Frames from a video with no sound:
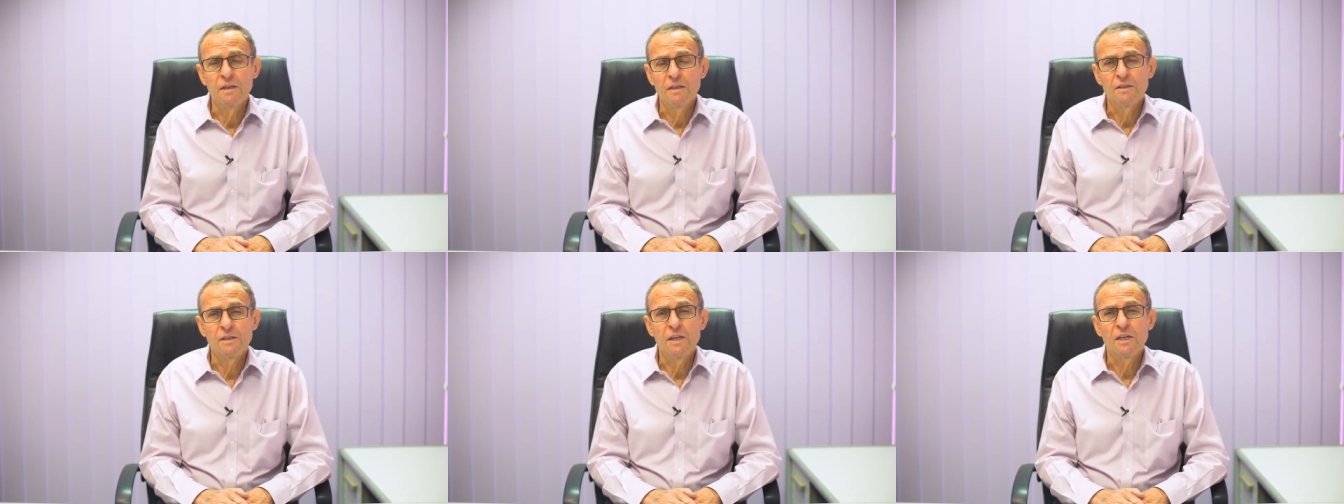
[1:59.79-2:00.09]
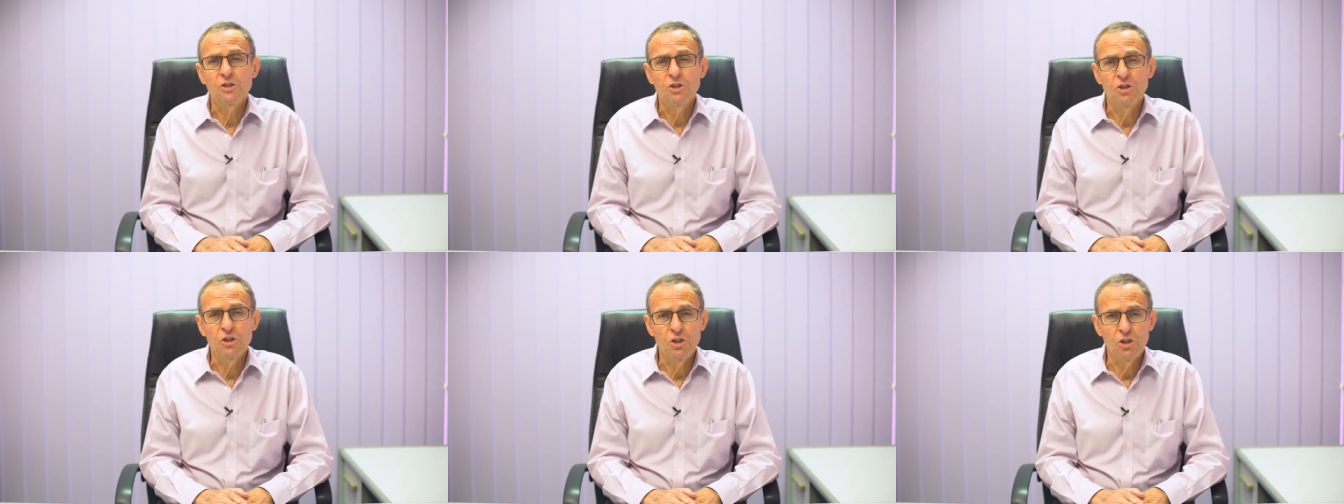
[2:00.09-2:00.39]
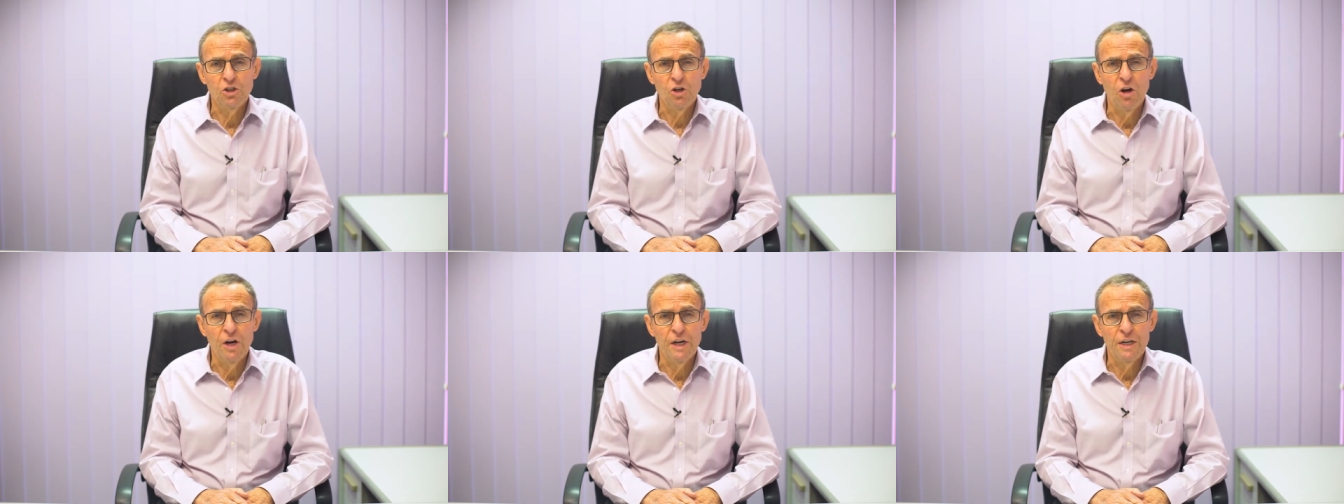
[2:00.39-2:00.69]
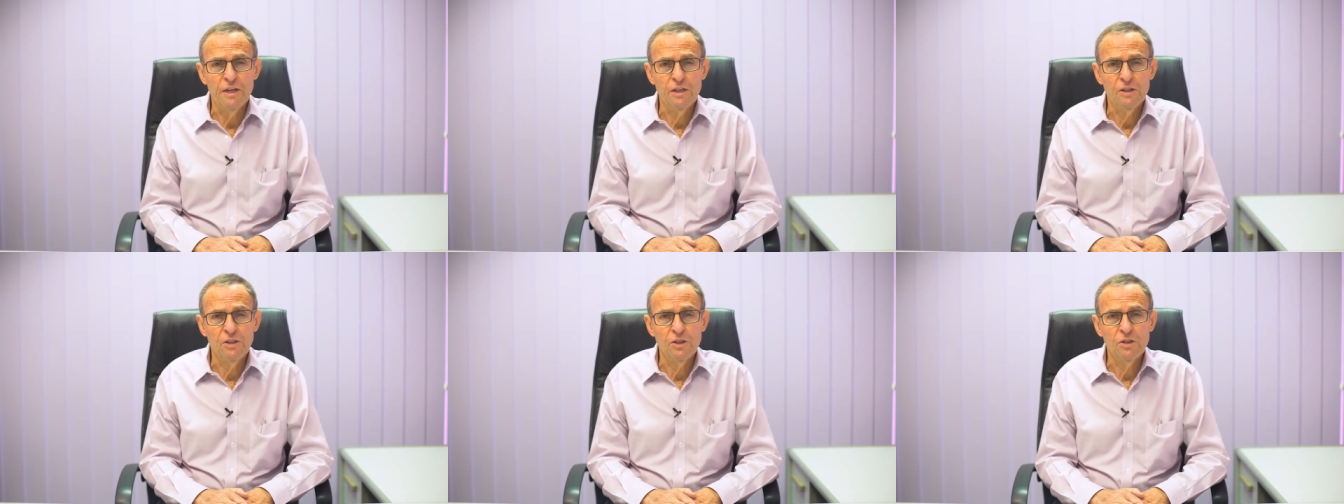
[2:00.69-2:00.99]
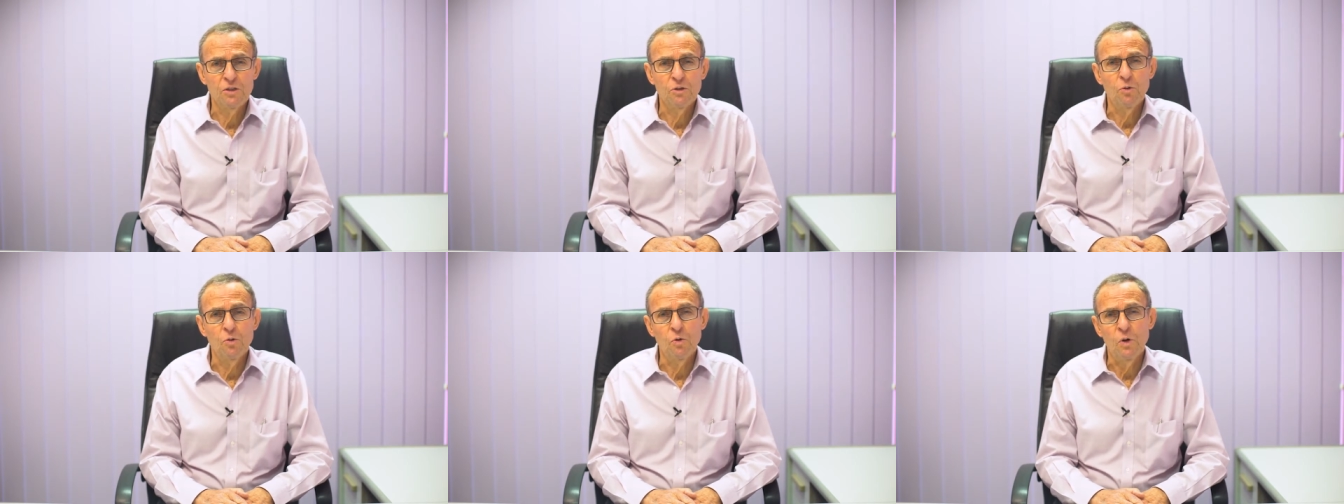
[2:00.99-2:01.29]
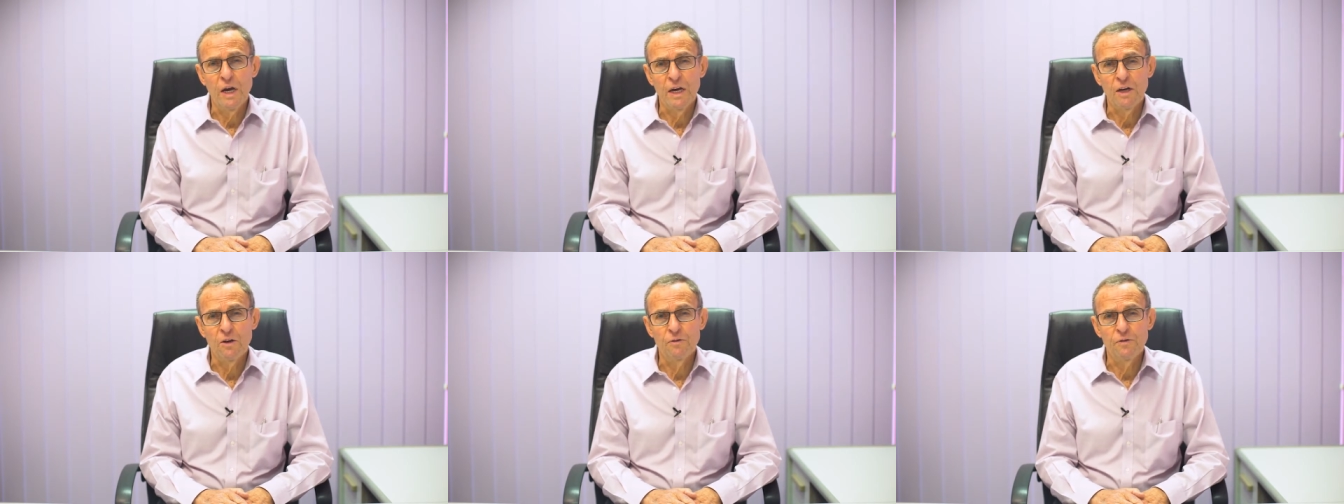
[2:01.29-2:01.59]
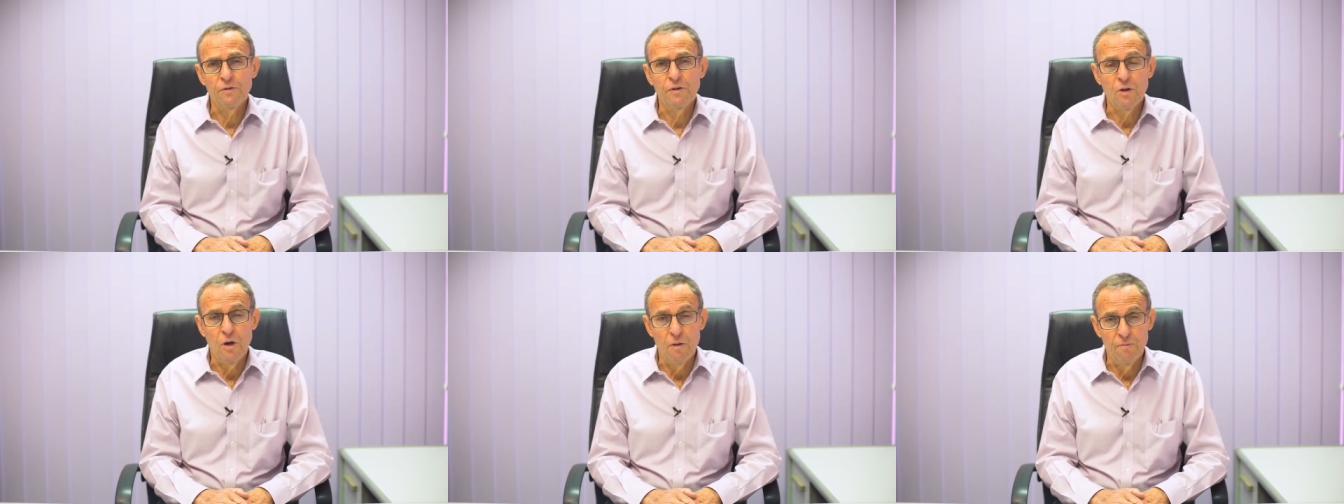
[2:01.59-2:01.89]
such as shyness or lack
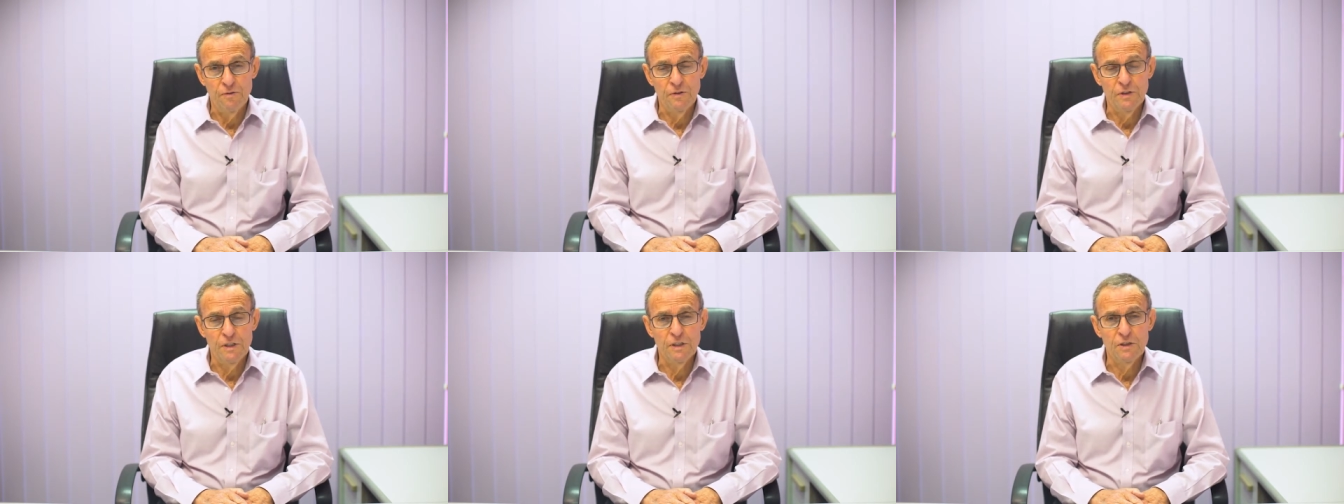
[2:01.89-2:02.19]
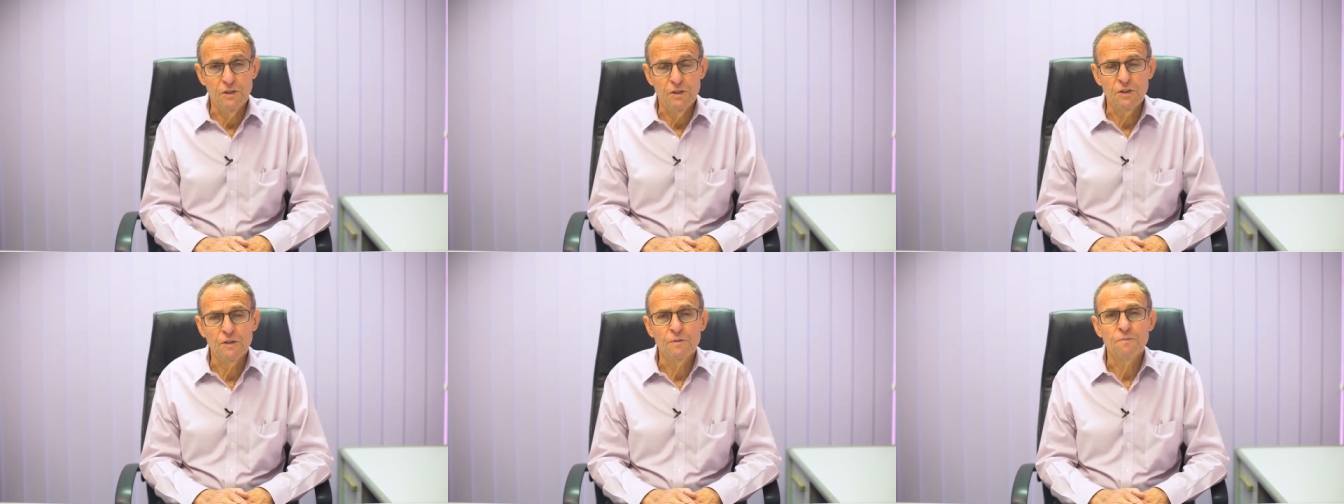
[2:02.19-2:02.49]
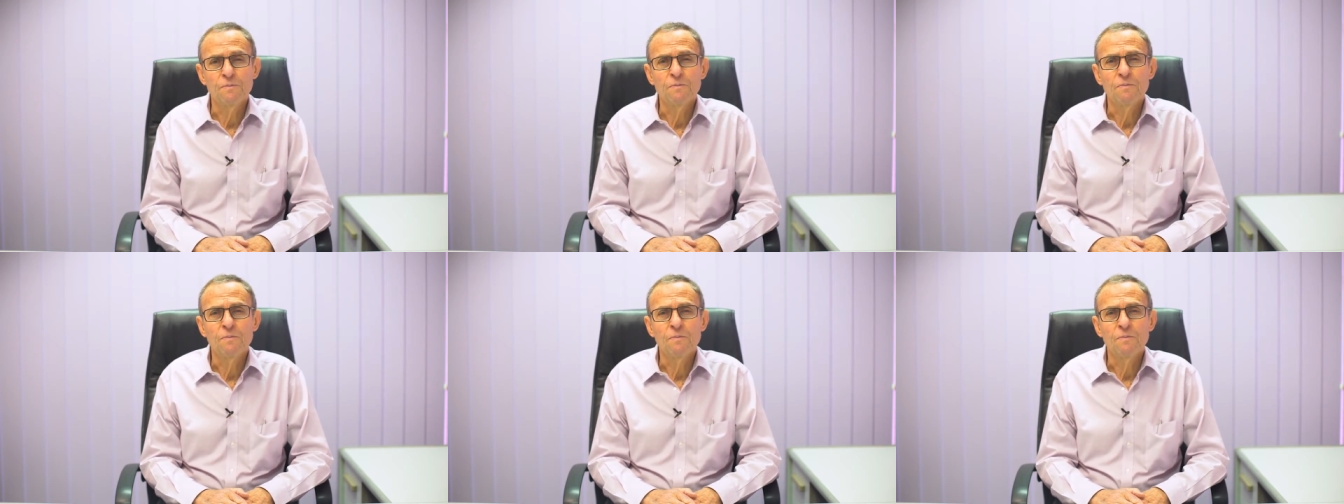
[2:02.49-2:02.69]
of confidence.